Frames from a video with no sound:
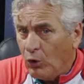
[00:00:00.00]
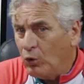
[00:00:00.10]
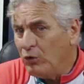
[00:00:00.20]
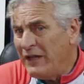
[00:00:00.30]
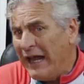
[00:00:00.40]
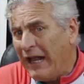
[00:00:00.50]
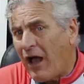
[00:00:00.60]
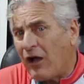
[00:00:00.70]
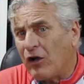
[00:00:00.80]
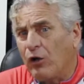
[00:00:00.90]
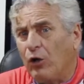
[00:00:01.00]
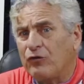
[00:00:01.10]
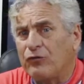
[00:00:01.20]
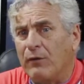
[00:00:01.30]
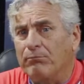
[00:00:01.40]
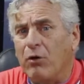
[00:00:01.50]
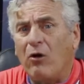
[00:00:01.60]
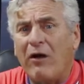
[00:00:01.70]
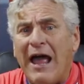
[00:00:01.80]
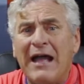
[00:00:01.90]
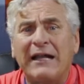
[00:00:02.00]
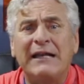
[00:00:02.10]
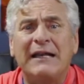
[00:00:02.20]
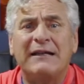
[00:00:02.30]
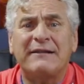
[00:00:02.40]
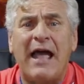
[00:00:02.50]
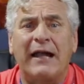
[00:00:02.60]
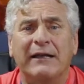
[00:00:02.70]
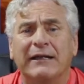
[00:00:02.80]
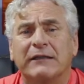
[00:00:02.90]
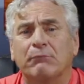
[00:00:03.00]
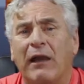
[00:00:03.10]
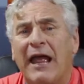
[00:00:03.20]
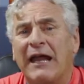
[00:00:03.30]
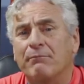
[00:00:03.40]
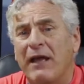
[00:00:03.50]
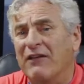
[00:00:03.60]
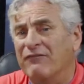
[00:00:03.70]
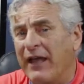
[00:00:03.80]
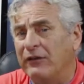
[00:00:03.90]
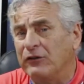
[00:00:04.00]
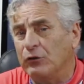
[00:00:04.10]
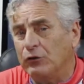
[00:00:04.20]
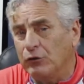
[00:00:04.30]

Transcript: Udine got goals from Borac and Lasagna to blank Benevento